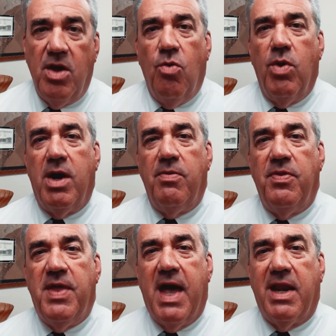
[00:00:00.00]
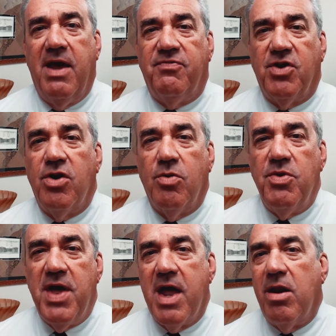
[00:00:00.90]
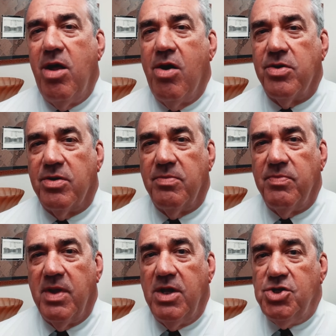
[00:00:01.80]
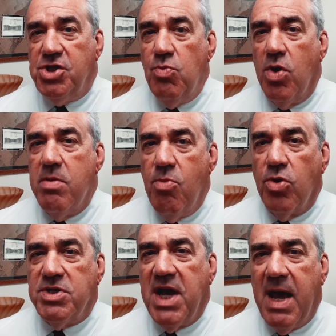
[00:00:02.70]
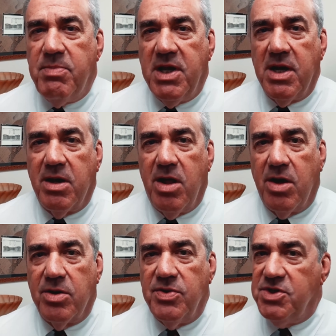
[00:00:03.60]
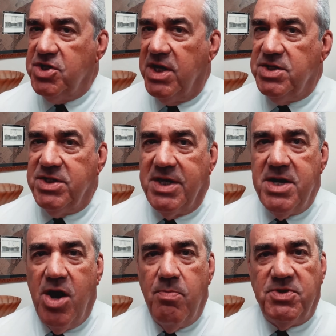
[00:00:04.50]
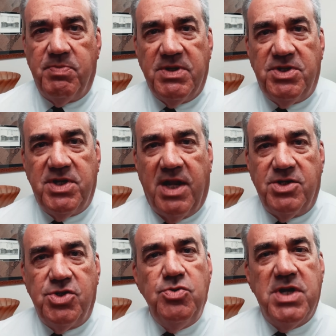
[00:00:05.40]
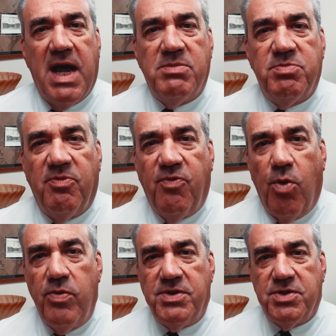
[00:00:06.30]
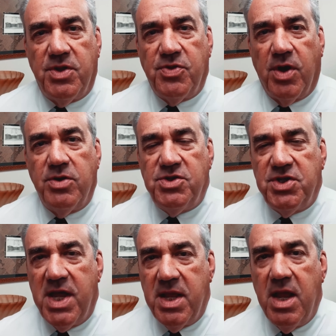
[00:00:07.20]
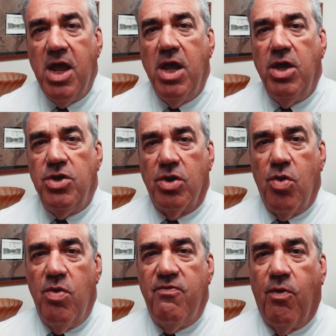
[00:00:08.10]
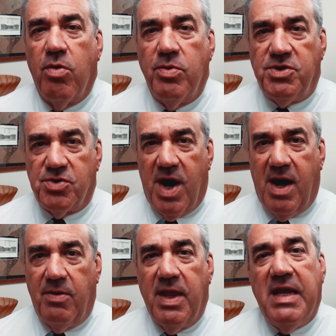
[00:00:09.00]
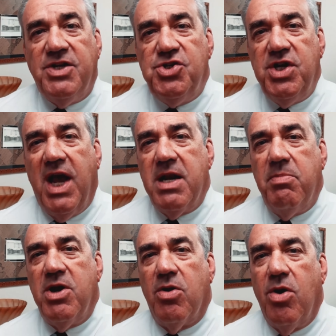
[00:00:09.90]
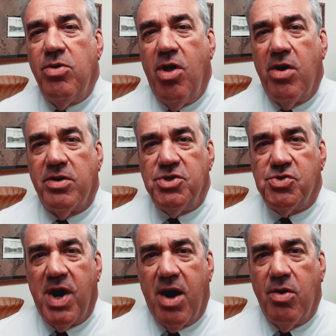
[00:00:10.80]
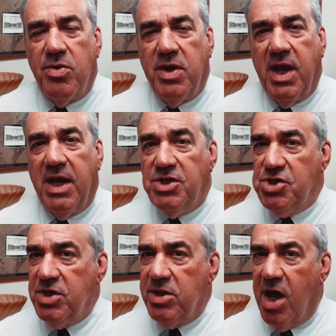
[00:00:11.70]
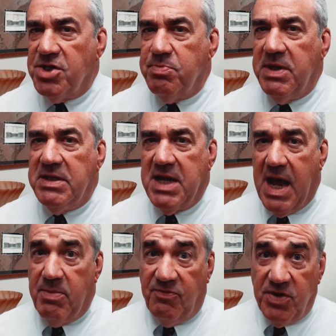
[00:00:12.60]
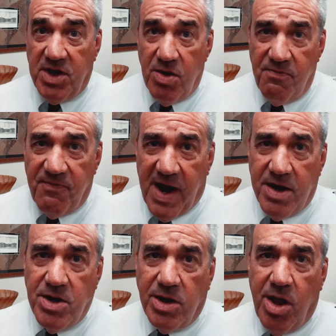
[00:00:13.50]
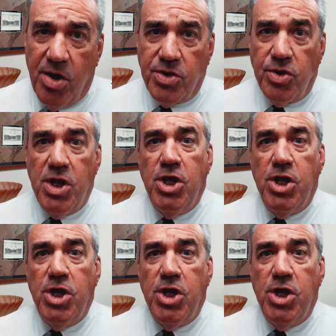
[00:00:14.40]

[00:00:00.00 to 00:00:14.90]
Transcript: Well, that left her without a lawyer. She wanted more time to get a lawyer. The judge said, nope, it's been set 2 times before. This is the 3rd setting. You're going forward with trial. She had to be her own lawyer and try her own case. She lost big time. If you're going to fire your lawyer,